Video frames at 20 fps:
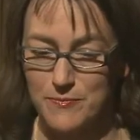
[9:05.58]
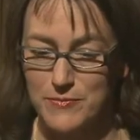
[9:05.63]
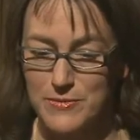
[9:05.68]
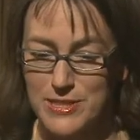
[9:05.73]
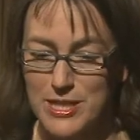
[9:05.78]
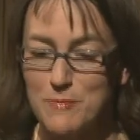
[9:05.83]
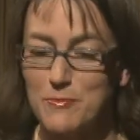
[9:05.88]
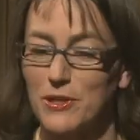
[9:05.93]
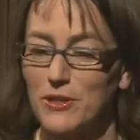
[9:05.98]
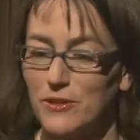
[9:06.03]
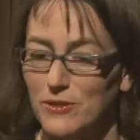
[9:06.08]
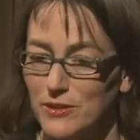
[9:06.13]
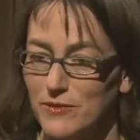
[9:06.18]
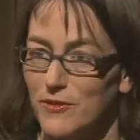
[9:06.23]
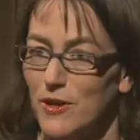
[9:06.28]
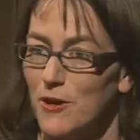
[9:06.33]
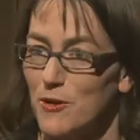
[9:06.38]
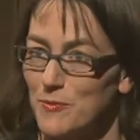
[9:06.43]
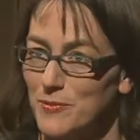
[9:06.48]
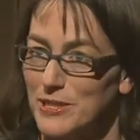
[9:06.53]
typical
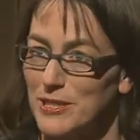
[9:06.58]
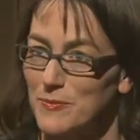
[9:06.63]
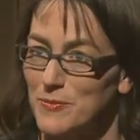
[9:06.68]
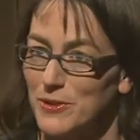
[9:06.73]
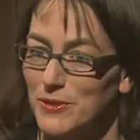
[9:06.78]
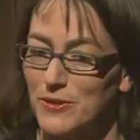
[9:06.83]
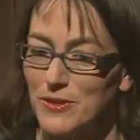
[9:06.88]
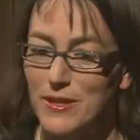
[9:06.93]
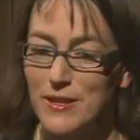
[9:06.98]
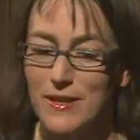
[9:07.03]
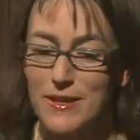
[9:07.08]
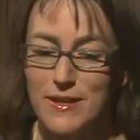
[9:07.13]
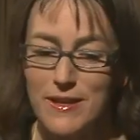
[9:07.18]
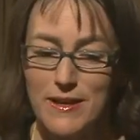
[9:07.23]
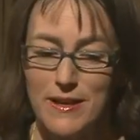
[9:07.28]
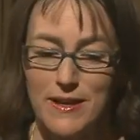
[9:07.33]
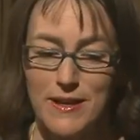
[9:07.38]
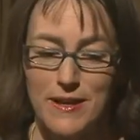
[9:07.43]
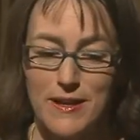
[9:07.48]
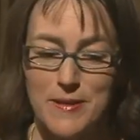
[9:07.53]
of all people,
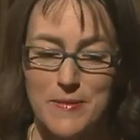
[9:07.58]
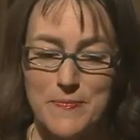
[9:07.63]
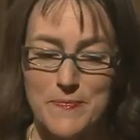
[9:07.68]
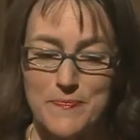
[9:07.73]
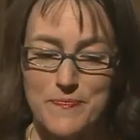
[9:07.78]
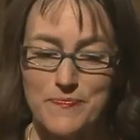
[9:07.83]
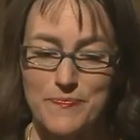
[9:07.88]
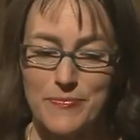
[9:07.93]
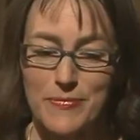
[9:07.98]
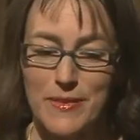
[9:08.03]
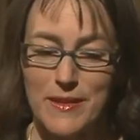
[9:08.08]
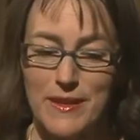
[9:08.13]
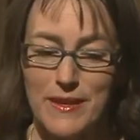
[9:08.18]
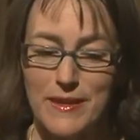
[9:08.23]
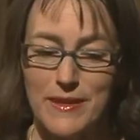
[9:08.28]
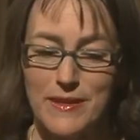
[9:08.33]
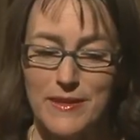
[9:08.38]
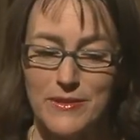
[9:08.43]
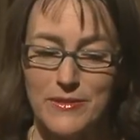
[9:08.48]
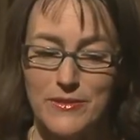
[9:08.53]

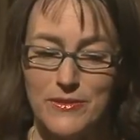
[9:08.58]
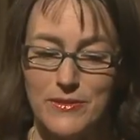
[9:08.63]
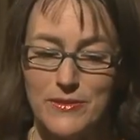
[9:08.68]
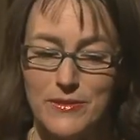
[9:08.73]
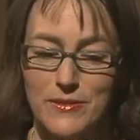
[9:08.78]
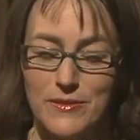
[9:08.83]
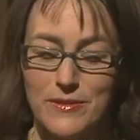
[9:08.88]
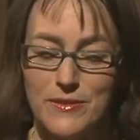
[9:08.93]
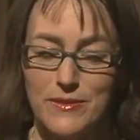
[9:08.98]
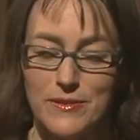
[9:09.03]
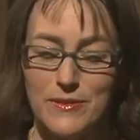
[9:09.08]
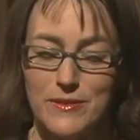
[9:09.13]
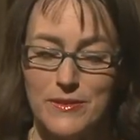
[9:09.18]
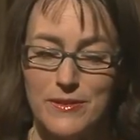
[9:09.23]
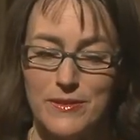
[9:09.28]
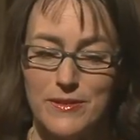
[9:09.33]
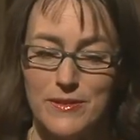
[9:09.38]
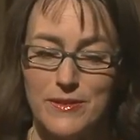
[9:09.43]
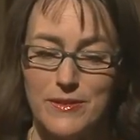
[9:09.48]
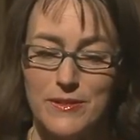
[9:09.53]
is
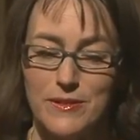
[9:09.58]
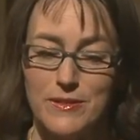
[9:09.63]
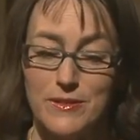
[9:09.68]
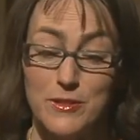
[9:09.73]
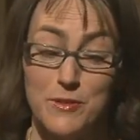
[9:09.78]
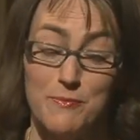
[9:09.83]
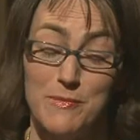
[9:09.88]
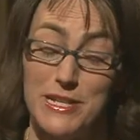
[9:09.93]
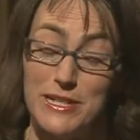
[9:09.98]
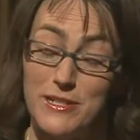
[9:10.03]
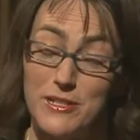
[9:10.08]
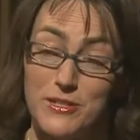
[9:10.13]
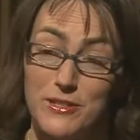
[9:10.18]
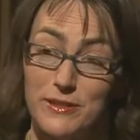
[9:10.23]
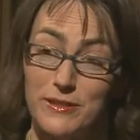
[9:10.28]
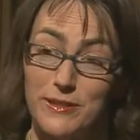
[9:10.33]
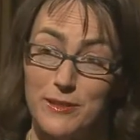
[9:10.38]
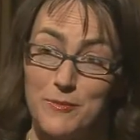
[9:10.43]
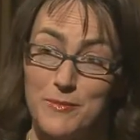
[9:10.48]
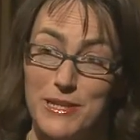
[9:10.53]
diminished
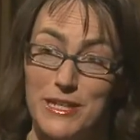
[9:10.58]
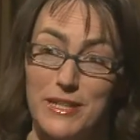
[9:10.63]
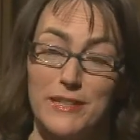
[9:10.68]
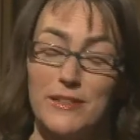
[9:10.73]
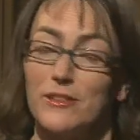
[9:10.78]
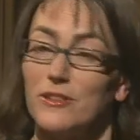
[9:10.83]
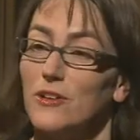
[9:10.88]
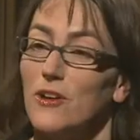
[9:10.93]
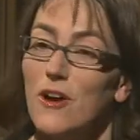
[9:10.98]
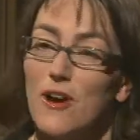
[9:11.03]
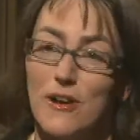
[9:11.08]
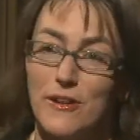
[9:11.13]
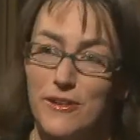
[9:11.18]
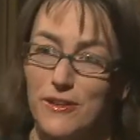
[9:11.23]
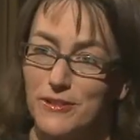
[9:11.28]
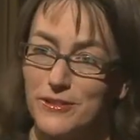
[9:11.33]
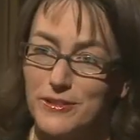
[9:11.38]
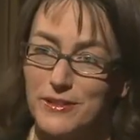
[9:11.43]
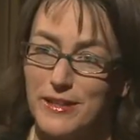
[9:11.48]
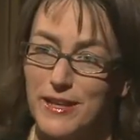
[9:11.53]
a little bit. It's gone
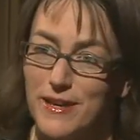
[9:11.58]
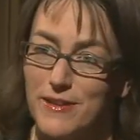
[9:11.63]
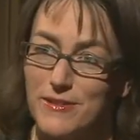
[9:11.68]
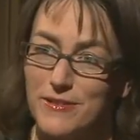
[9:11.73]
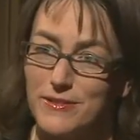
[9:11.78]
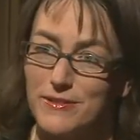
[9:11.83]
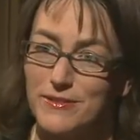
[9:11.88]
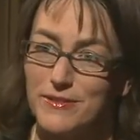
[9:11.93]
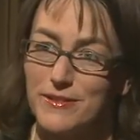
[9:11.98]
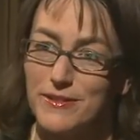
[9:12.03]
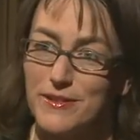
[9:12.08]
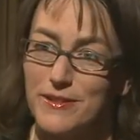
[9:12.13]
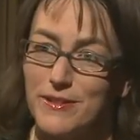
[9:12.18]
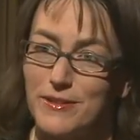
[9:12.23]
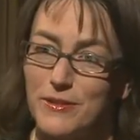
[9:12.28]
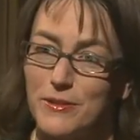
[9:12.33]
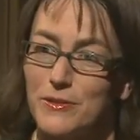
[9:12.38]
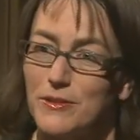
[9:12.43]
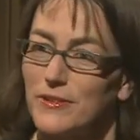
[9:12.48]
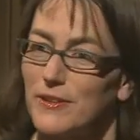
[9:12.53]
altogether.
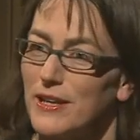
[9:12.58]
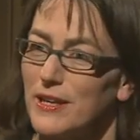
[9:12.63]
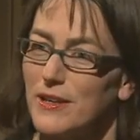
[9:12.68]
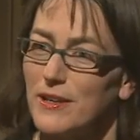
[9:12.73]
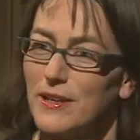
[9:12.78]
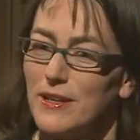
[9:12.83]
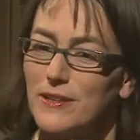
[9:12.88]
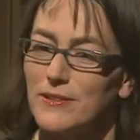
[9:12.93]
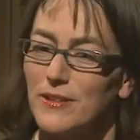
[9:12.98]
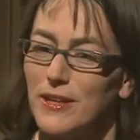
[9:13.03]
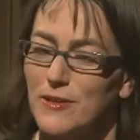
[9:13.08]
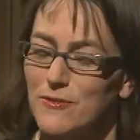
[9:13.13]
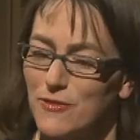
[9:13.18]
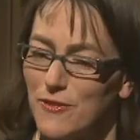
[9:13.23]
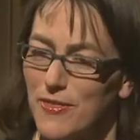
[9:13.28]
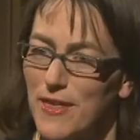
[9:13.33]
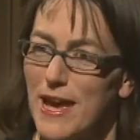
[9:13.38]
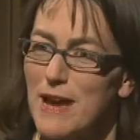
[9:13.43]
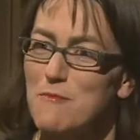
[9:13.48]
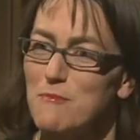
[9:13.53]
So it's like
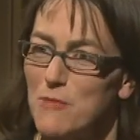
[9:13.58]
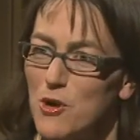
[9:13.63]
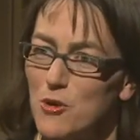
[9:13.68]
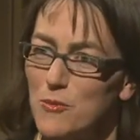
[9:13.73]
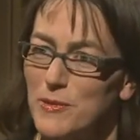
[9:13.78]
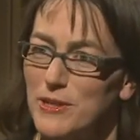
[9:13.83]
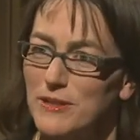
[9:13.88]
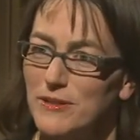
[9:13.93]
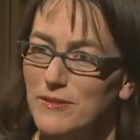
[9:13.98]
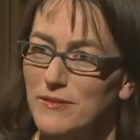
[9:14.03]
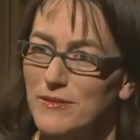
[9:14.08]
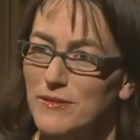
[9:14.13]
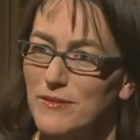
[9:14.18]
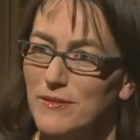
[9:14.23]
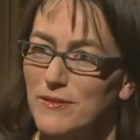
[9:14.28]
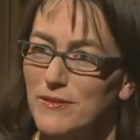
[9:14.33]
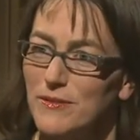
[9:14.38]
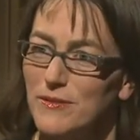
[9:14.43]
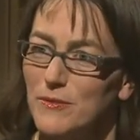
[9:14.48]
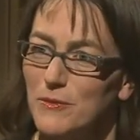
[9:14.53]
for that moment,
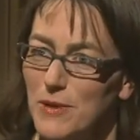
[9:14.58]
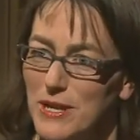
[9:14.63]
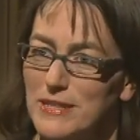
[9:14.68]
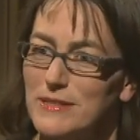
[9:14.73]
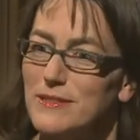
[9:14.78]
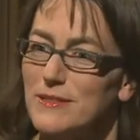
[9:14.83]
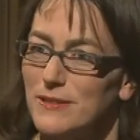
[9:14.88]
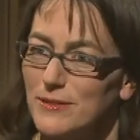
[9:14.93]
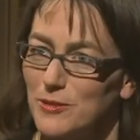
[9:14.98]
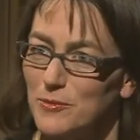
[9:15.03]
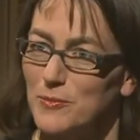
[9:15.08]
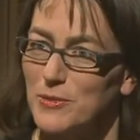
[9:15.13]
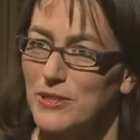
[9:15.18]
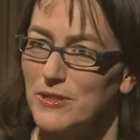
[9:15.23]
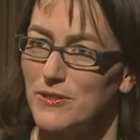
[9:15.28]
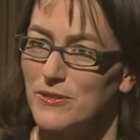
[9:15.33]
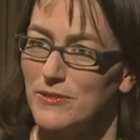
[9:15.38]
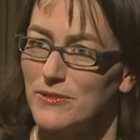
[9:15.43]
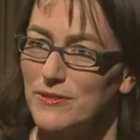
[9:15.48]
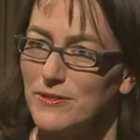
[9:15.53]
race
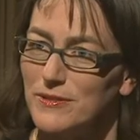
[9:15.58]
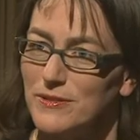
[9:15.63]
disappears.